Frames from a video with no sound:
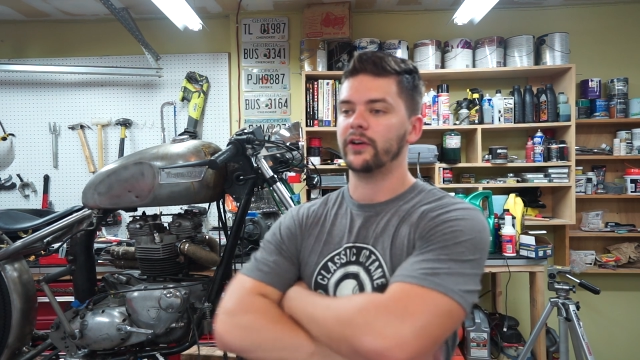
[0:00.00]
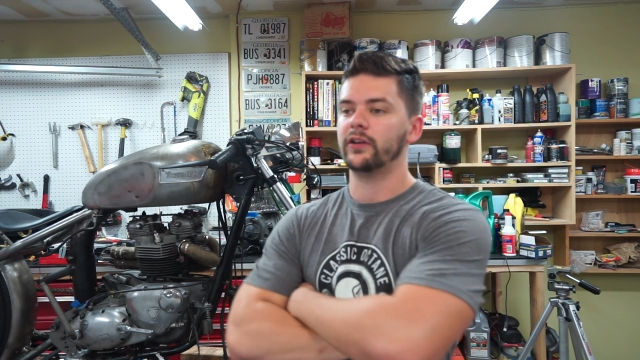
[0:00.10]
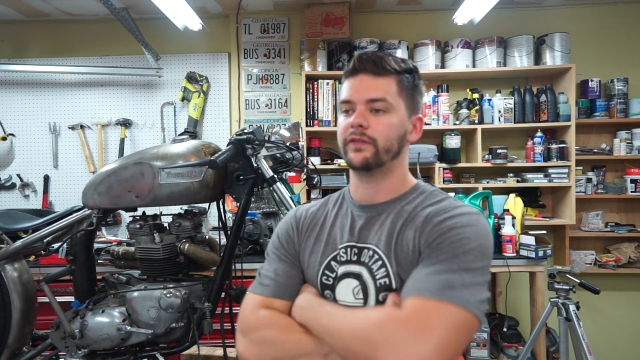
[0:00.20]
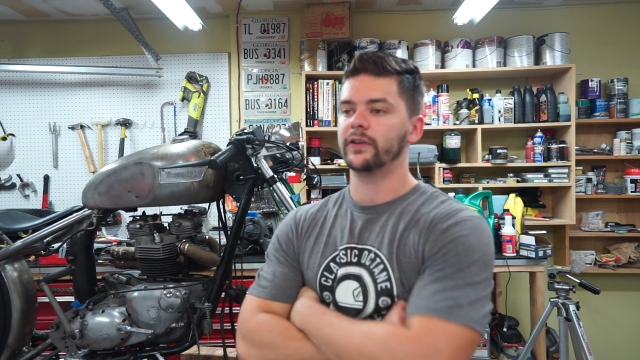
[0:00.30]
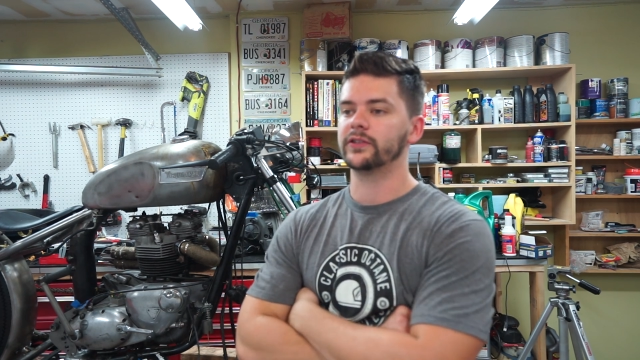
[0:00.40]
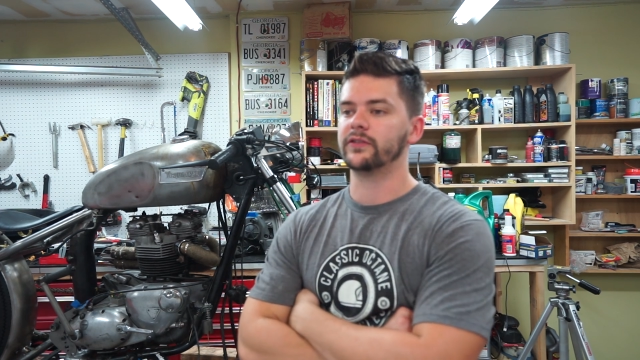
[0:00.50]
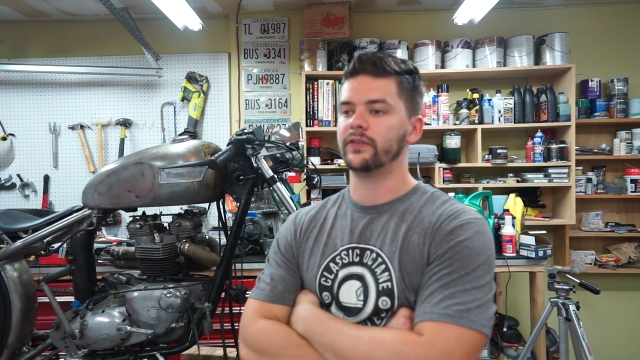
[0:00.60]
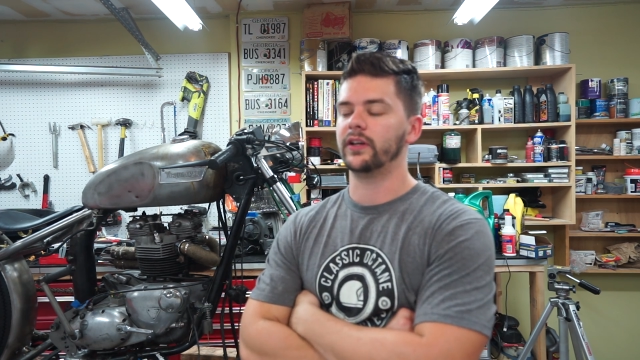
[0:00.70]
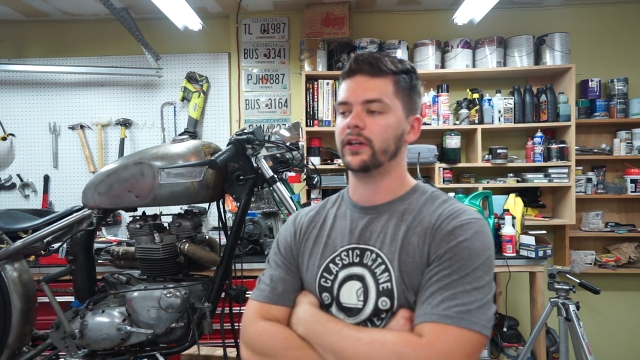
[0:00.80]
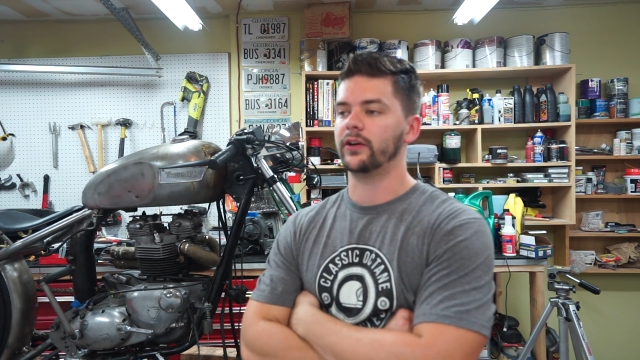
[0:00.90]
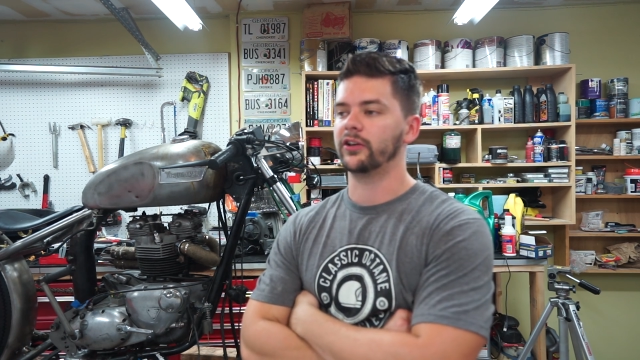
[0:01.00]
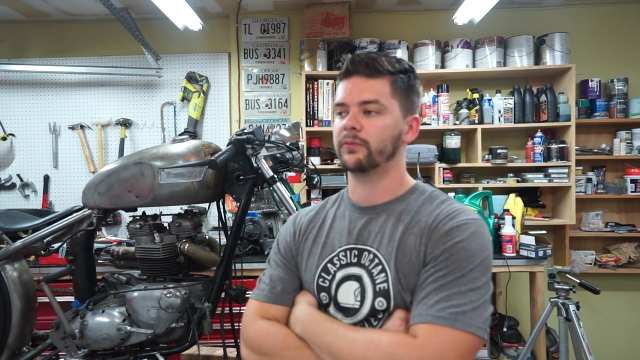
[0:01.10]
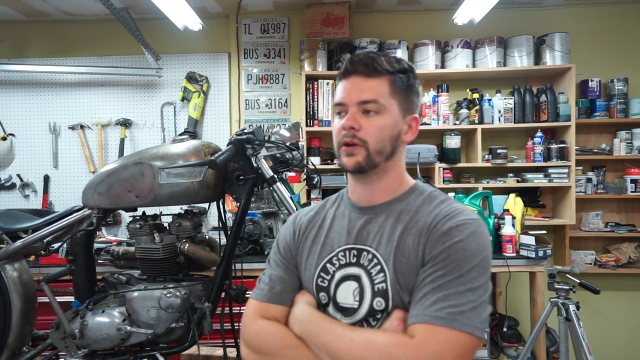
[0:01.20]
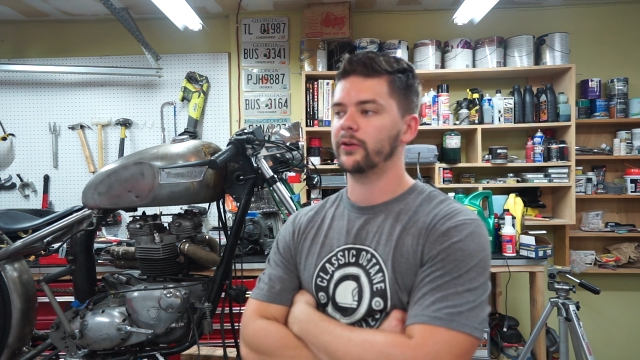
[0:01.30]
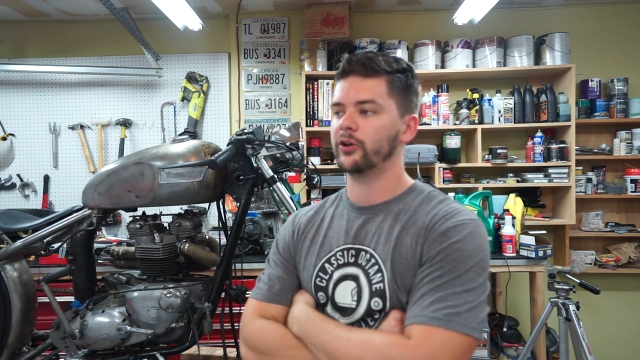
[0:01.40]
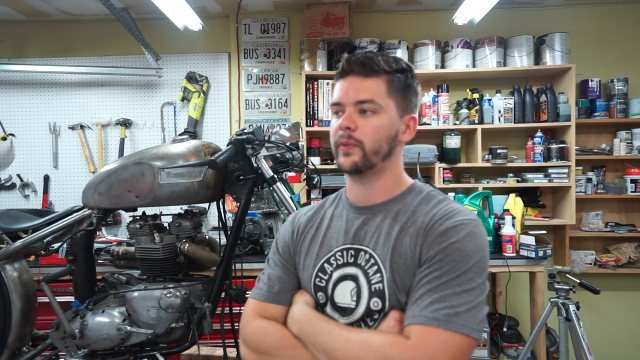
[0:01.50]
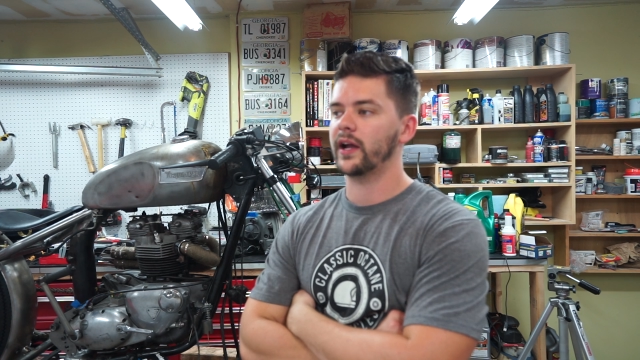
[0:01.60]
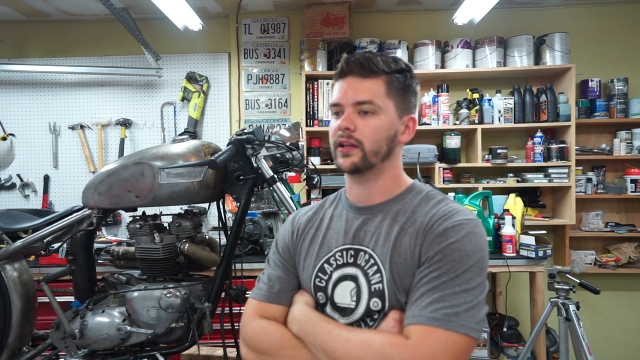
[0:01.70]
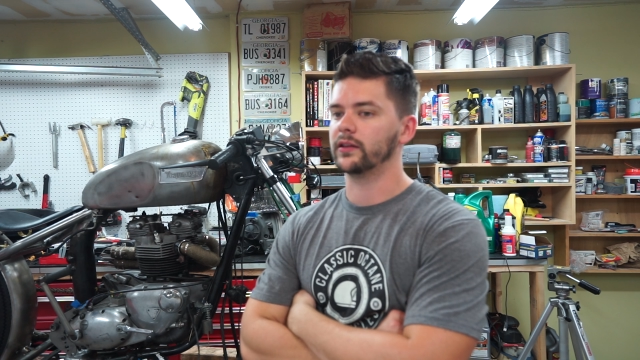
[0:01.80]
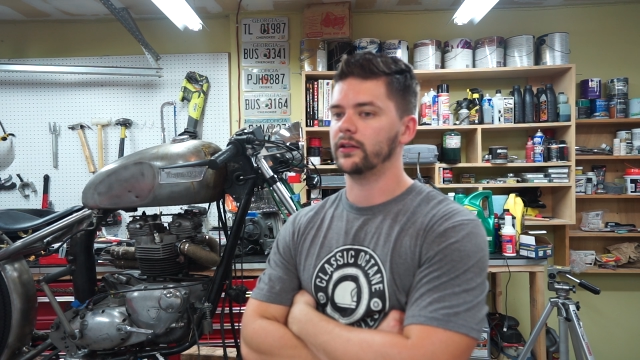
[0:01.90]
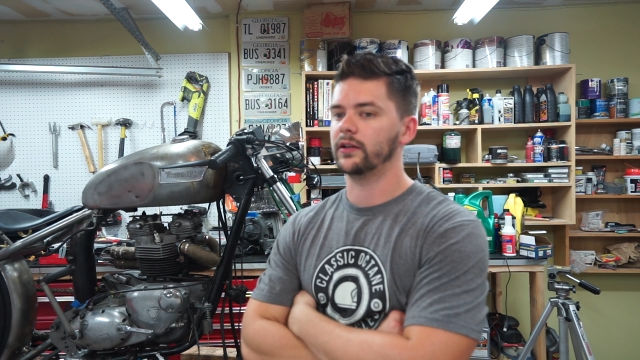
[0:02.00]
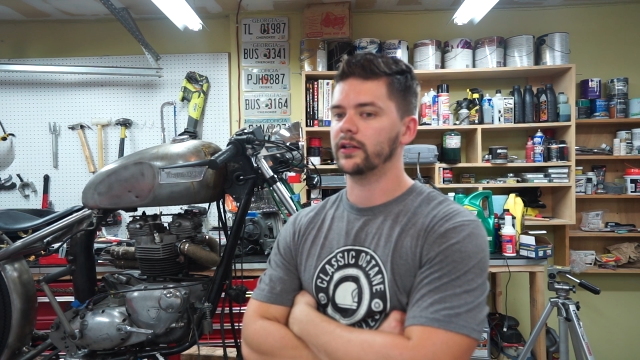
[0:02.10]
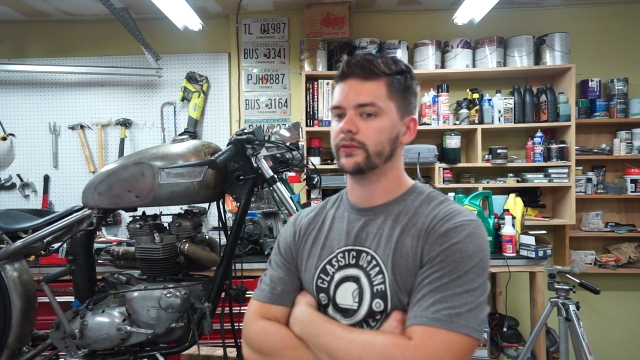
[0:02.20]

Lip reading: first video, you could probably go back and look,